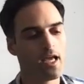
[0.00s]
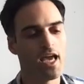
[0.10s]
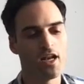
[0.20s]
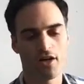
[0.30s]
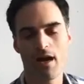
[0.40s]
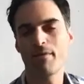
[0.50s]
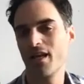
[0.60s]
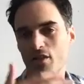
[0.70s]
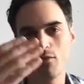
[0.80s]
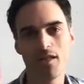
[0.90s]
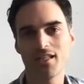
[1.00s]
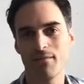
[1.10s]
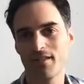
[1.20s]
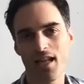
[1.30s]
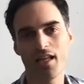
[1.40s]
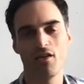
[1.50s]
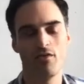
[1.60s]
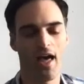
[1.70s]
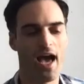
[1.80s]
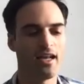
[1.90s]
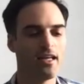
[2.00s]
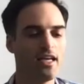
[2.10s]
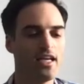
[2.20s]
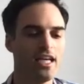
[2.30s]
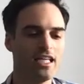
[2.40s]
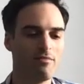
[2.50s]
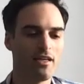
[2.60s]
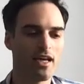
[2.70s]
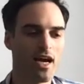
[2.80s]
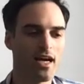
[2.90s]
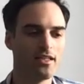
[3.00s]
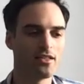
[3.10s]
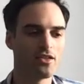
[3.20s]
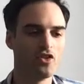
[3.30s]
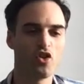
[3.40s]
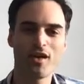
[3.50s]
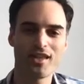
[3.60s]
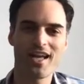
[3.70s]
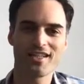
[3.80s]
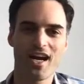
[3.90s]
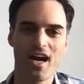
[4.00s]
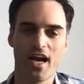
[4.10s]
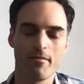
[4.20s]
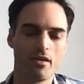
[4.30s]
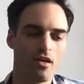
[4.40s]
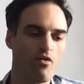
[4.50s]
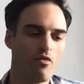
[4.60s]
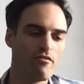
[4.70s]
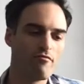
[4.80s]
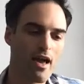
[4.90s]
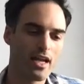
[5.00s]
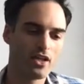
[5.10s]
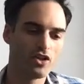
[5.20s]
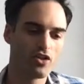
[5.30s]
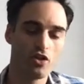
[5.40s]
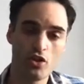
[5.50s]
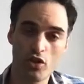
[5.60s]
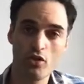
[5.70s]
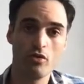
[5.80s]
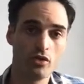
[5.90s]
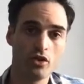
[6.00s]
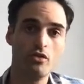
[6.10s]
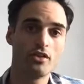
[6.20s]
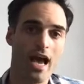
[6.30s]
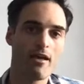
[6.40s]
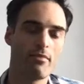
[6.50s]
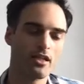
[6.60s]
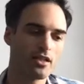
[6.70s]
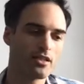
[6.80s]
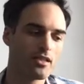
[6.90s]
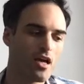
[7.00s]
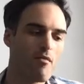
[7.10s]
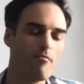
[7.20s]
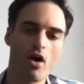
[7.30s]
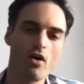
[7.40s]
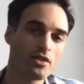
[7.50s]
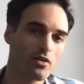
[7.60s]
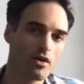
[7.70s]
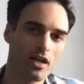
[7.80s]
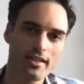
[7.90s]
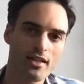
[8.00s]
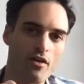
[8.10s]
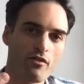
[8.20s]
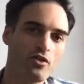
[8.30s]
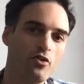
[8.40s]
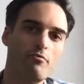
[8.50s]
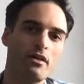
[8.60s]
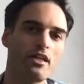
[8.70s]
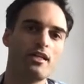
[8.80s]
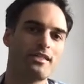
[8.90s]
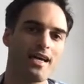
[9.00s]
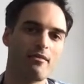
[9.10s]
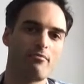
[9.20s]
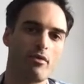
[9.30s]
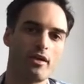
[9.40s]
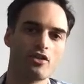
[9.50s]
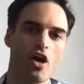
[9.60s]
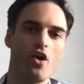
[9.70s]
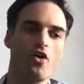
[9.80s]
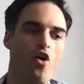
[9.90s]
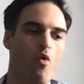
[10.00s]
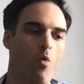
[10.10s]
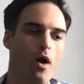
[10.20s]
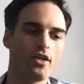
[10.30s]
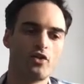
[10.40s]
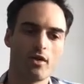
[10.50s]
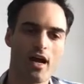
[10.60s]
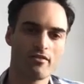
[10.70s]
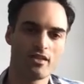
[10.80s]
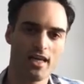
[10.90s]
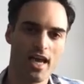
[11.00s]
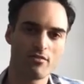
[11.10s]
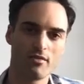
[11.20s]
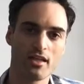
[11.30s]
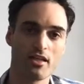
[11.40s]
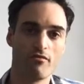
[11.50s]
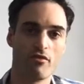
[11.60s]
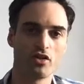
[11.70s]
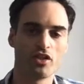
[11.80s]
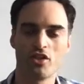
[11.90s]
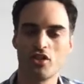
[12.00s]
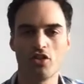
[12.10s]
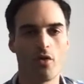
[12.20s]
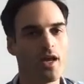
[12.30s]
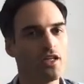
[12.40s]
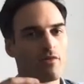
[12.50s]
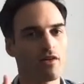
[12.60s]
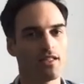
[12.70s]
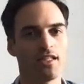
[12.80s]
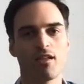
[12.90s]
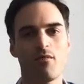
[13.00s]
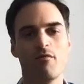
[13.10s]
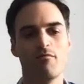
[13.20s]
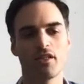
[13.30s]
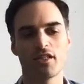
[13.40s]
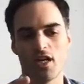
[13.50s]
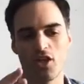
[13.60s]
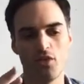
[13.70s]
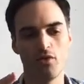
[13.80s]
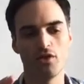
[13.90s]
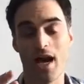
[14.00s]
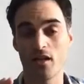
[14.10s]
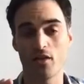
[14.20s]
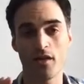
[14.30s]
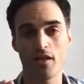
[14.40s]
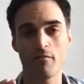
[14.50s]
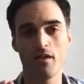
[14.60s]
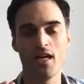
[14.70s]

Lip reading: in our company. And the reason I'm telling you that is because during that time, we've managed huge ad budgets, but also collected over 2 billion data points on what drives engagements and conversions. So into our system, we built a huge algorithm